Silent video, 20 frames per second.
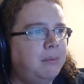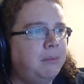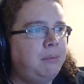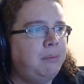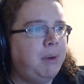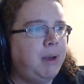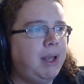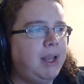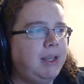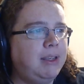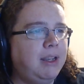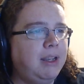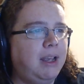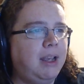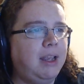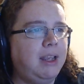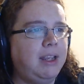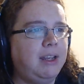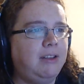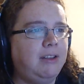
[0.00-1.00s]
But
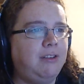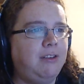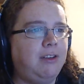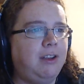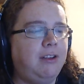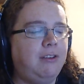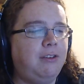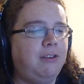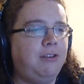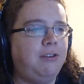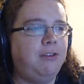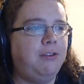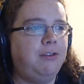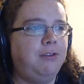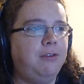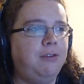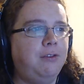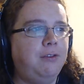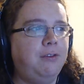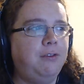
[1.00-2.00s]

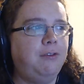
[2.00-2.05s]
it's